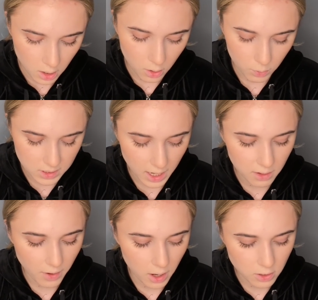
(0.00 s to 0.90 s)
was kind
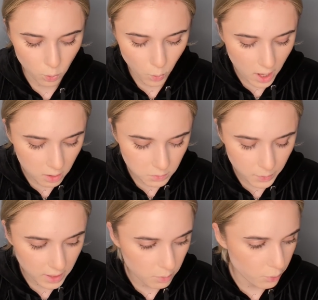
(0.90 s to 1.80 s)
of underwhelmed
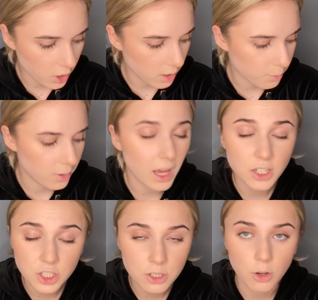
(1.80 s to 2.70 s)
by the
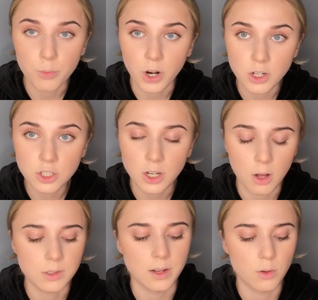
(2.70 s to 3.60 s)
blush not brush i
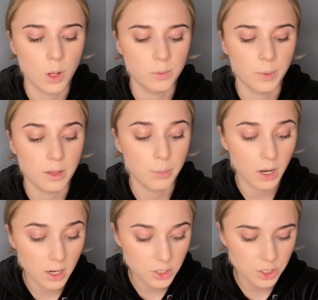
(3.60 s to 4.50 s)
was underwhelmed by the
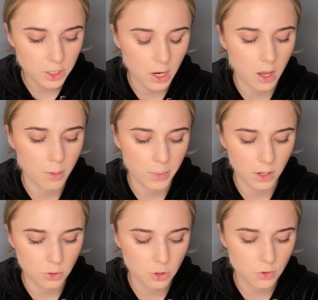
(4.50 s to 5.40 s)
blush um, but
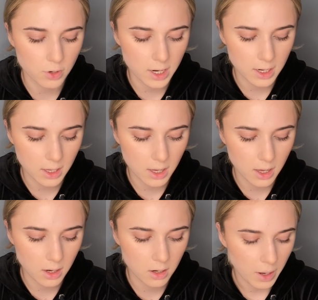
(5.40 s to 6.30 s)
i'll try it
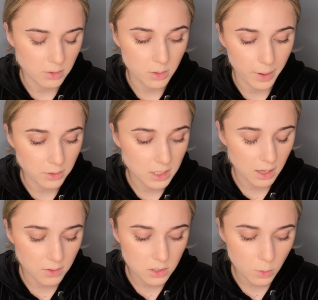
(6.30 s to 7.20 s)
again i was about to
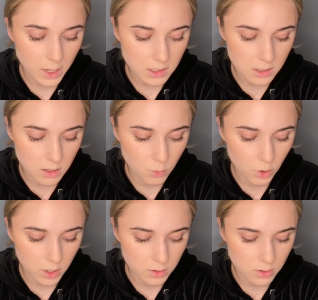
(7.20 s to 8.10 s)
give this away to
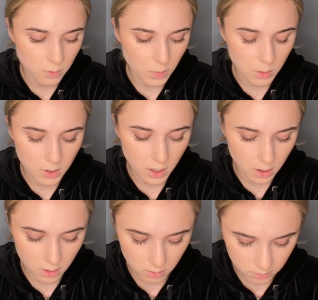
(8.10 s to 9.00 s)
someone so maybe
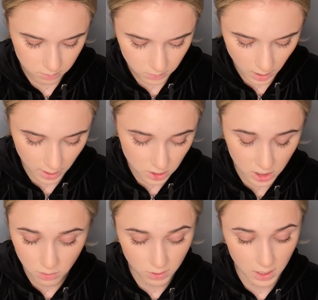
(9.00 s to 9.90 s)
i'll
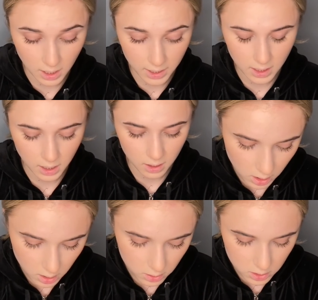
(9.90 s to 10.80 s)
actually really like it
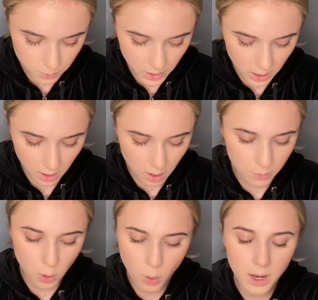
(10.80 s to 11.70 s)
okay just picking
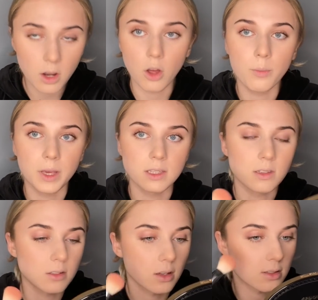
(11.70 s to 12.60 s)
up quite a lot because
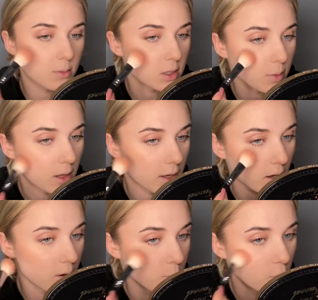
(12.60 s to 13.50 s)
this does seem to be like
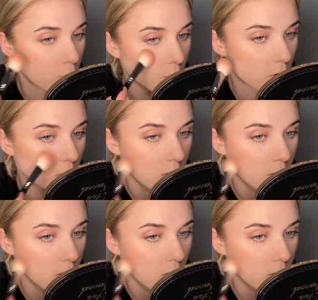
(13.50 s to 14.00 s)
a more